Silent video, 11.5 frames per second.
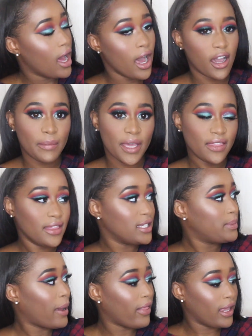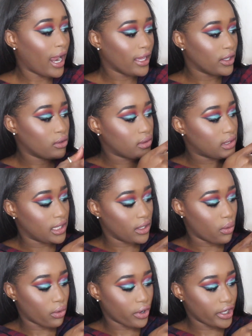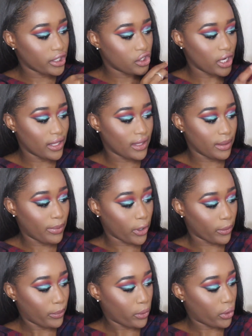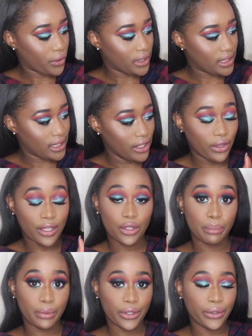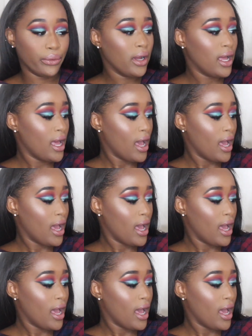In this palette, I used the orange and the purple, the teal and the blue.